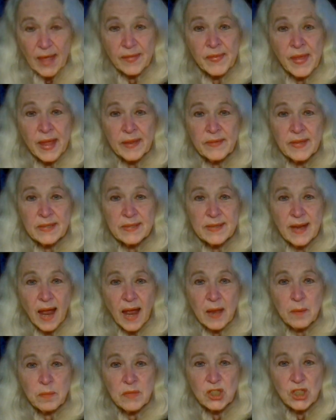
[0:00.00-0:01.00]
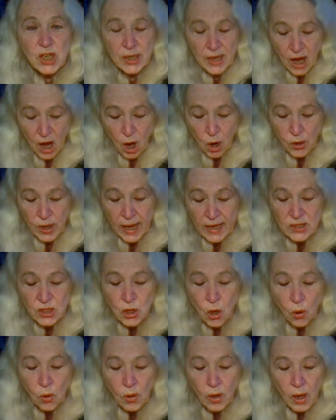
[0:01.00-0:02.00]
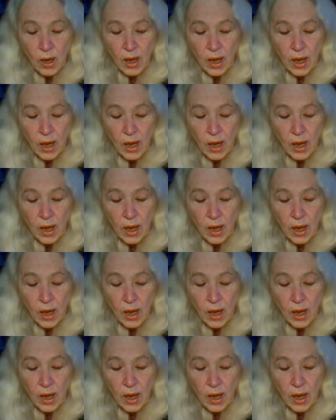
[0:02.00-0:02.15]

Then the time machine. Okay, so